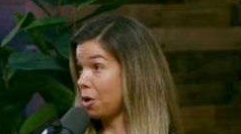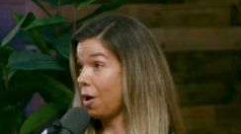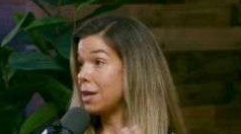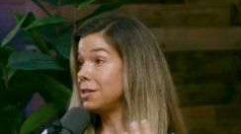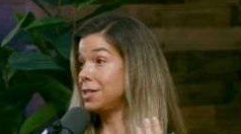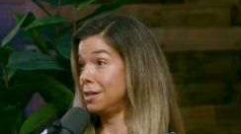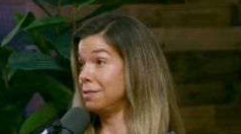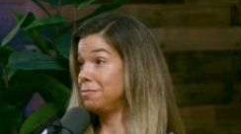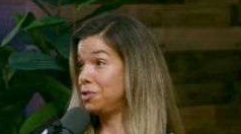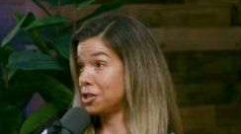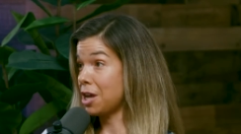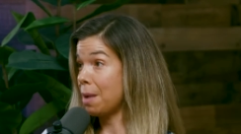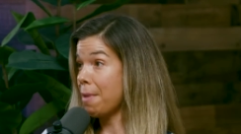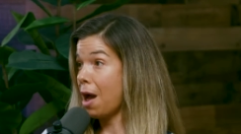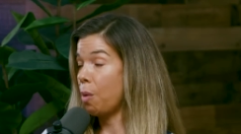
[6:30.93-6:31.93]
so I did
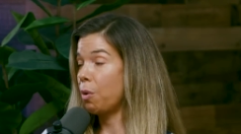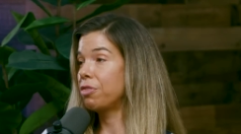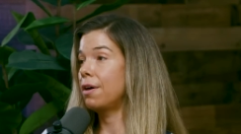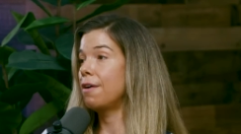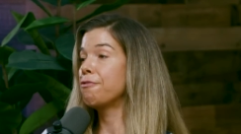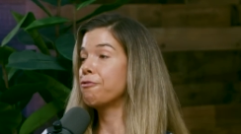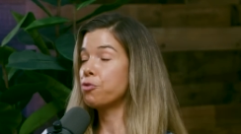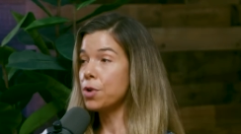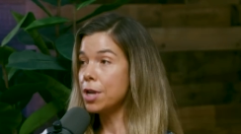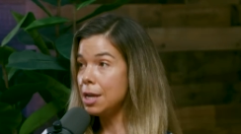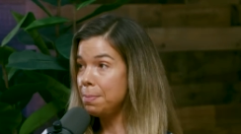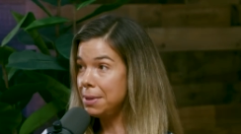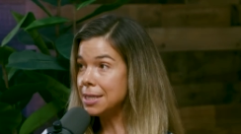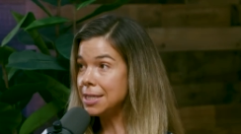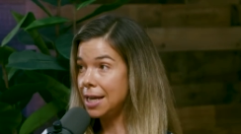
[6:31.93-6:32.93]
just come out with a
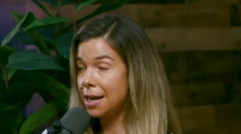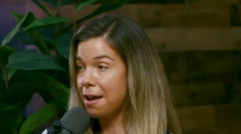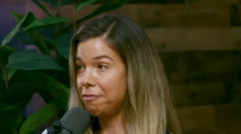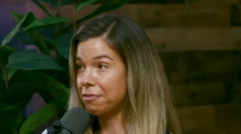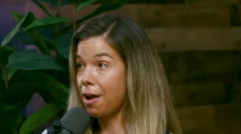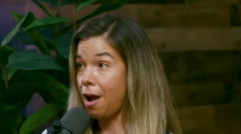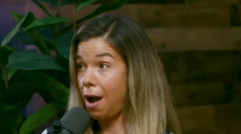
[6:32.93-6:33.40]
free BDNF